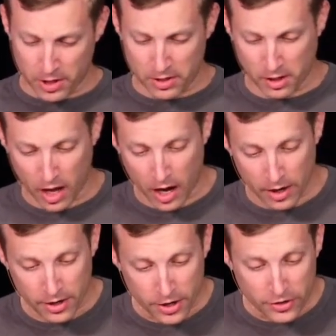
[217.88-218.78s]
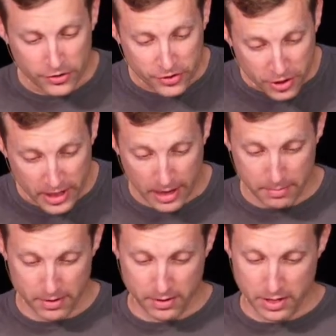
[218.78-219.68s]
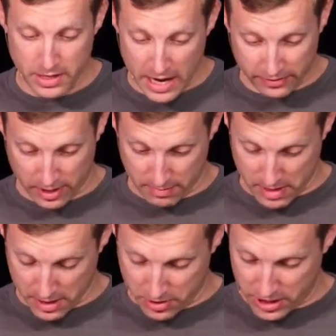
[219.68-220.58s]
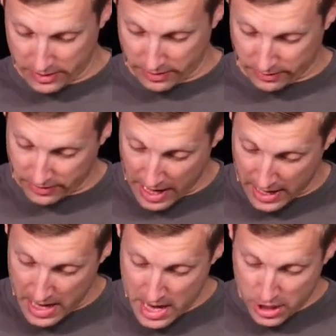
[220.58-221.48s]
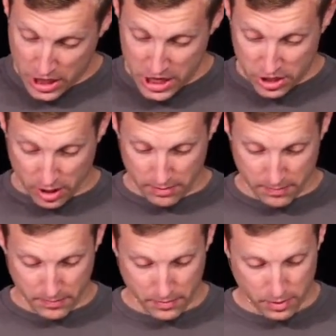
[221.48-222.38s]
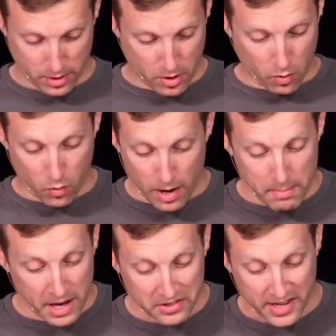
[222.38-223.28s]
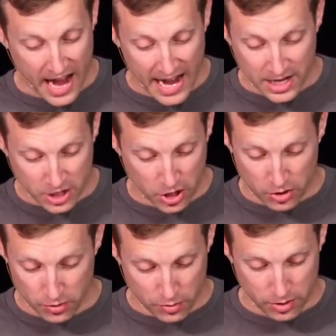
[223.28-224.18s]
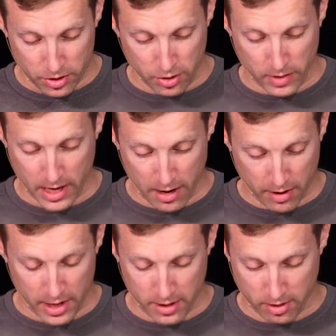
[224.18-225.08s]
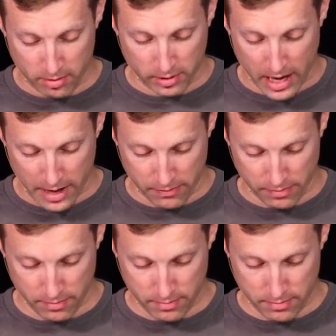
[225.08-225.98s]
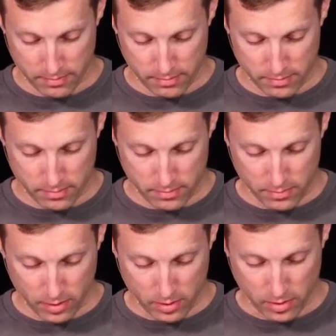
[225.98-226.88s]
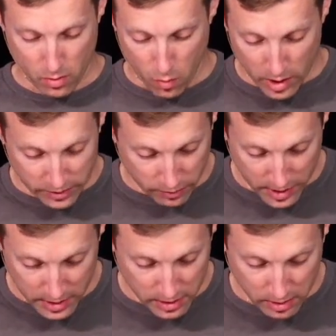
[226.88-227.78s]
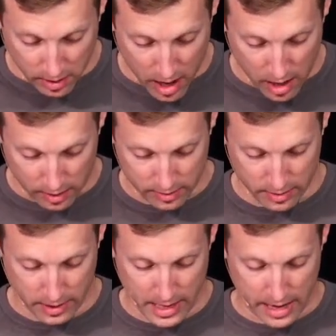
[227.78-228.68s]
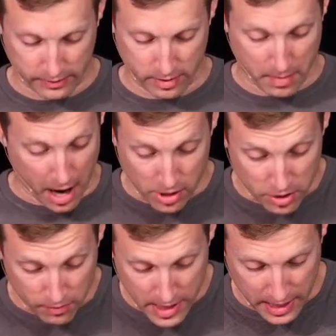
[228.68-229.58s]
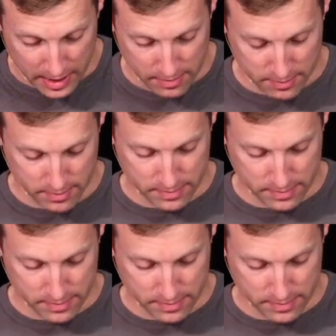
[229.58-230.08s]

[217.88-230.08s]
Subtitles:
in the law stood up to test him," that is Jesus, "saying, 'Teacher, what must I do to inherit eternal life?' 'What is written in the law?' he asked him. 'How do you read it?'